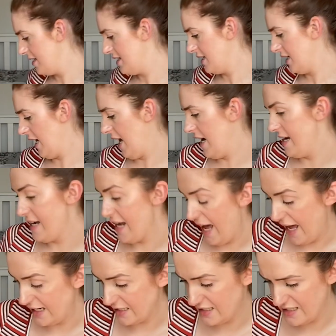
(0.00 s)
Okay,
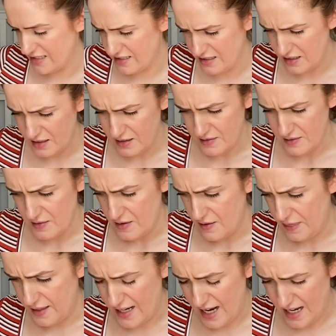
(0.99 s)
next.
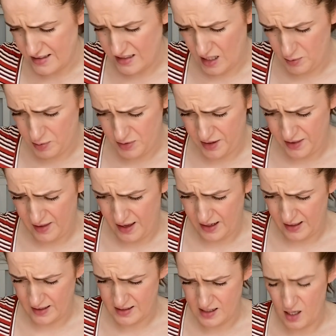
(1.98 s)
The next couple of
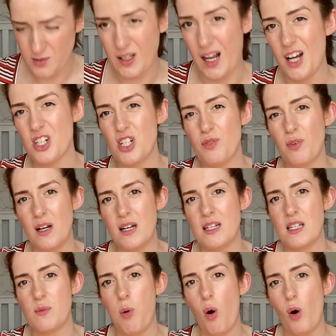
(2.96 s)
things, I was actually really
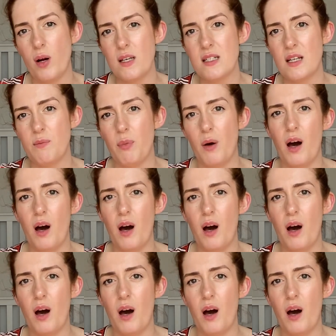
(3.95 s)
disappointed by